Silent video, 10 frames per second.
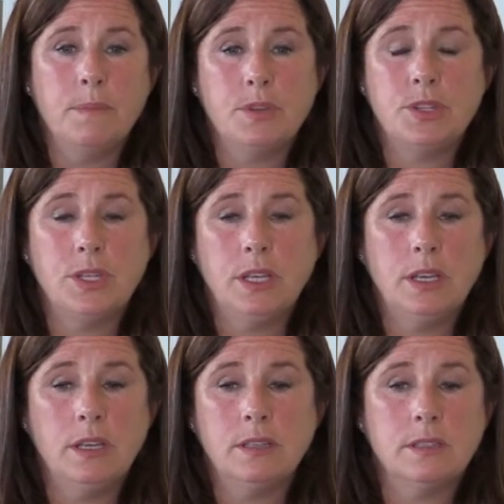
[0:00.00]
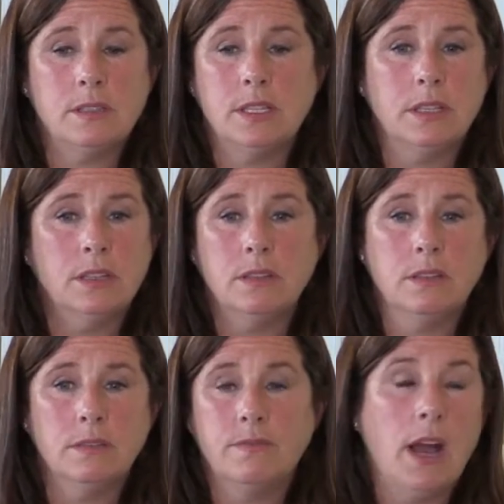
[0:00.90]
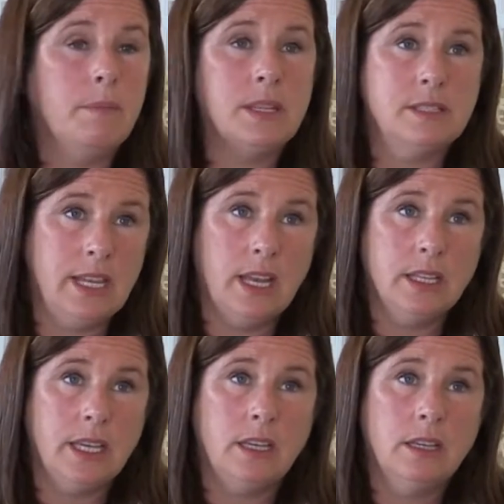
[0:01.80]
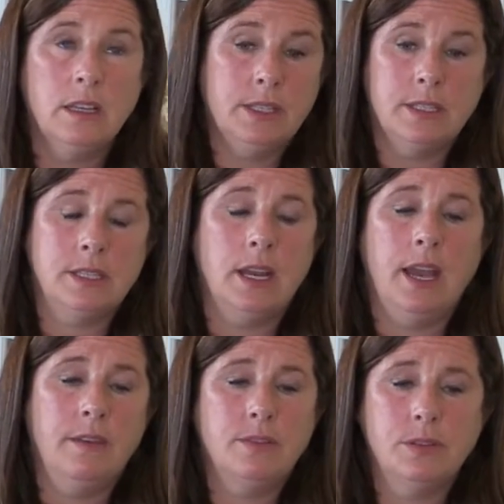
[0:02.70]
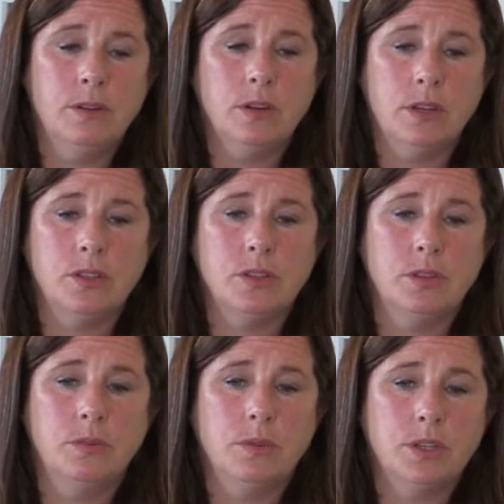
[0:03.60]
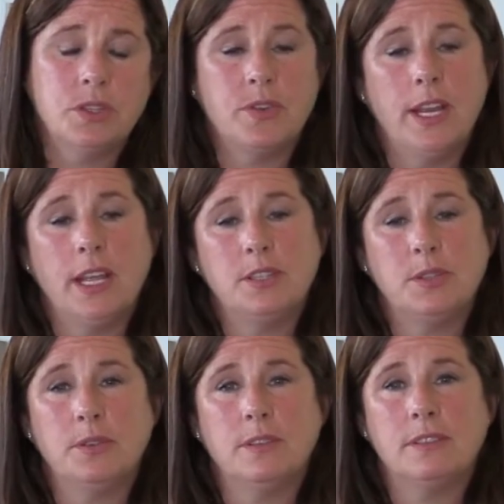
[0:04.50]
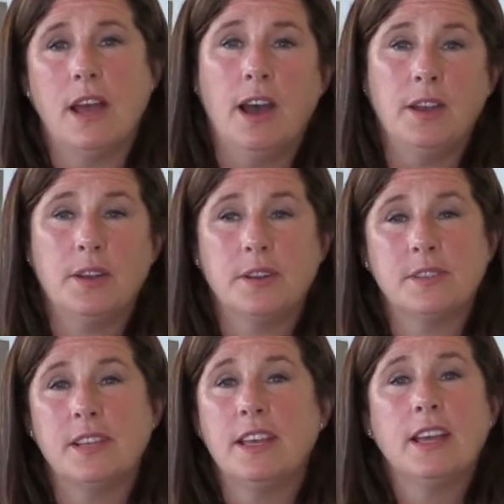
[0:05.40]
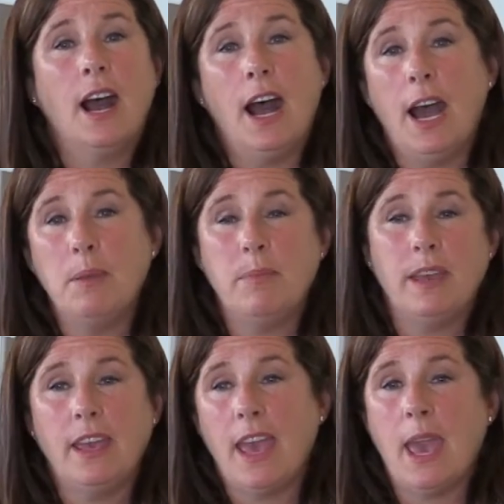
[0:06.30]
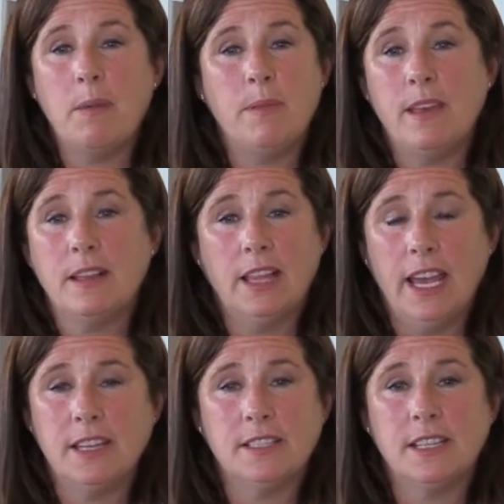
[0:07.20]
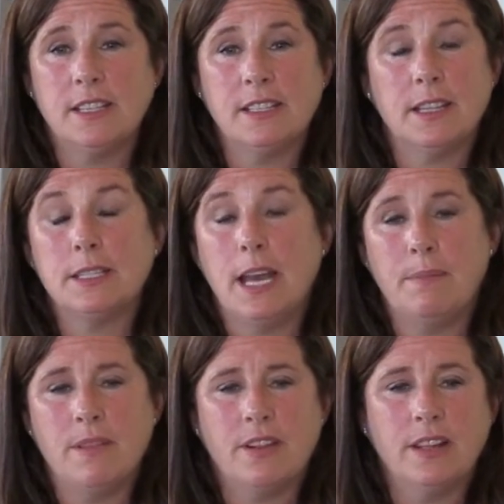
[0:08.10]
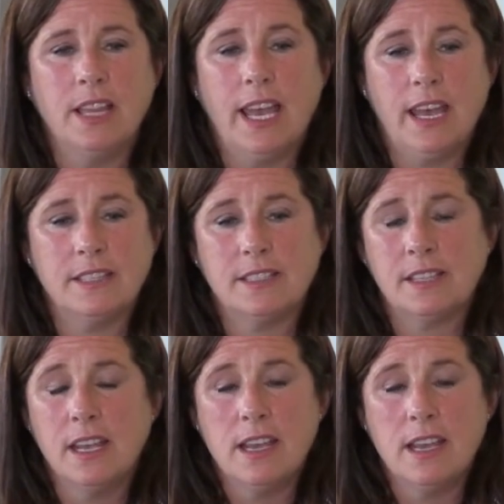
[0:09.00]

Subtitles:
She still vomits daily. I have 2 girls who were straight A students, honors, IB, AP classes at the top of their class.